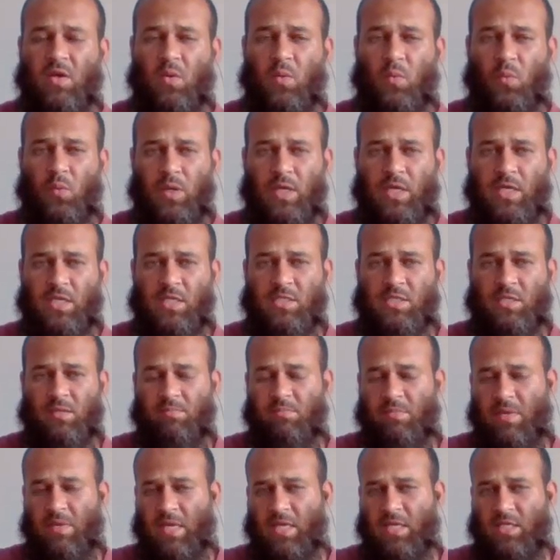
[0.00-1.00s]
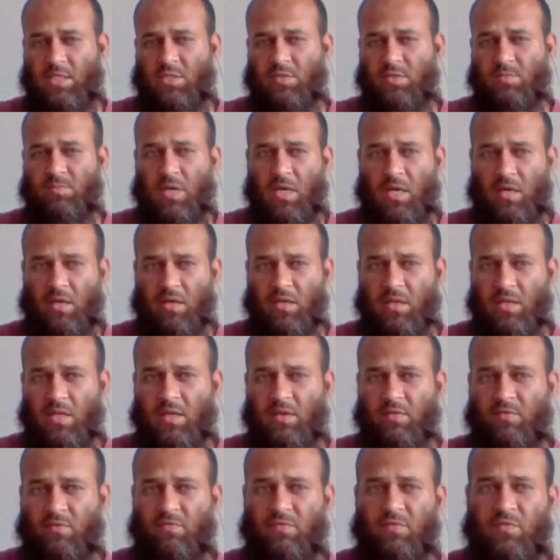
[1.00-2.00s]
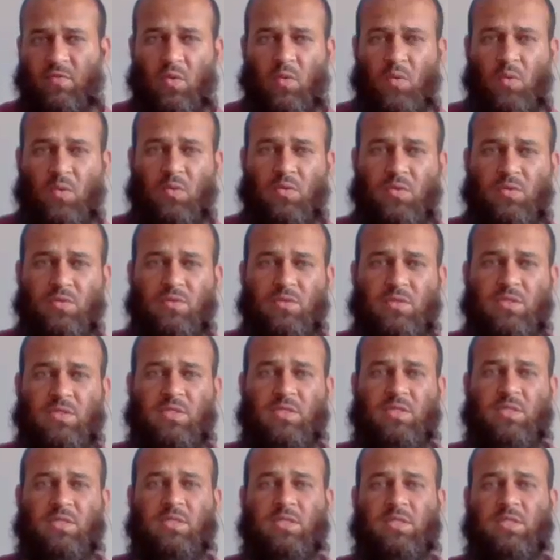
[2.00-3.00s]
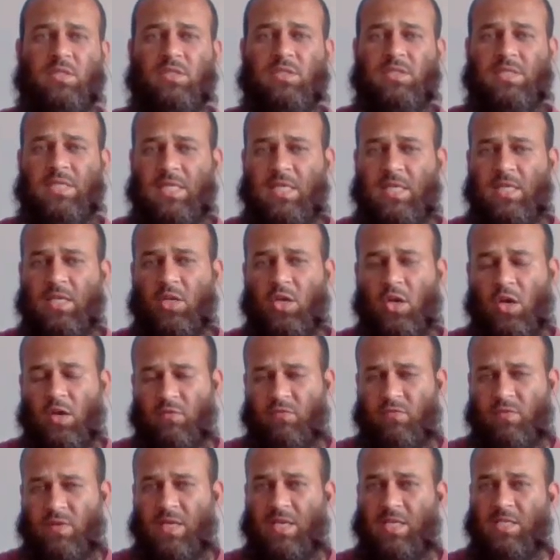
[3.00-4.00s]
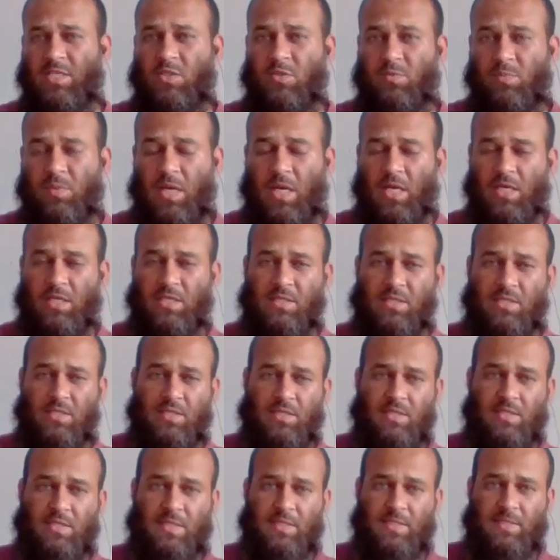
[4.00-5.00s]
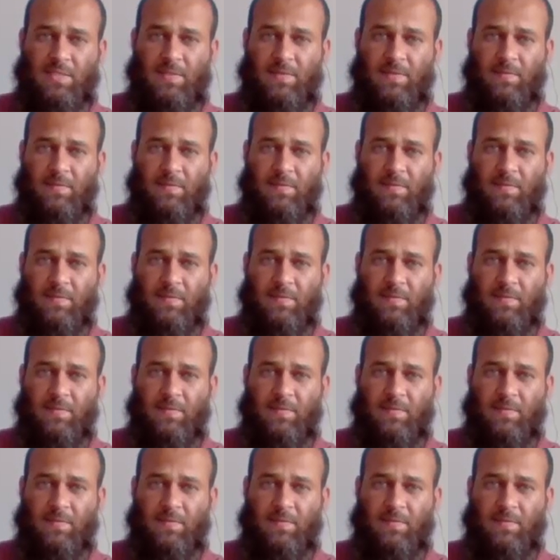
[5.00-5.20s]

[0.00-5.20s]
wheat, maize, barley, fruits, tea, coffee, and spices.